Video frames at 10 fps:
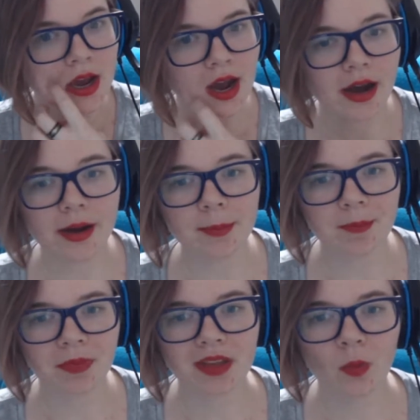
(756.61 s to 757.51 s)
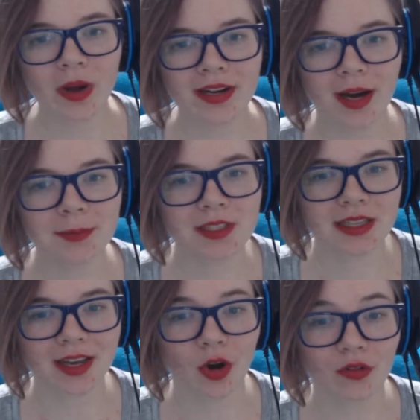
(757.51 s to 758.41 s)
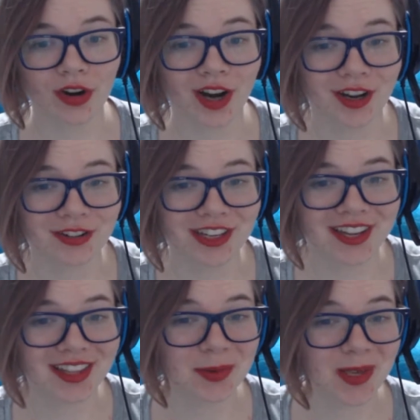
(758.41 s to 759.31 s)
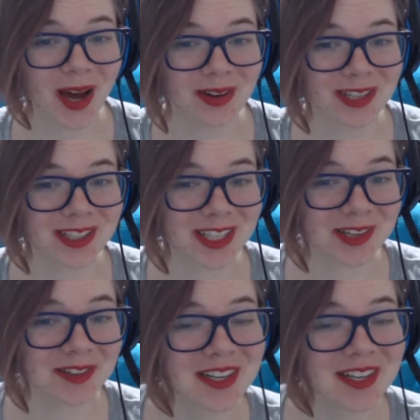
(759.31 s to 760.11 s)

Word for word: um, went up to like over one hundred. I think it was one hundred and two.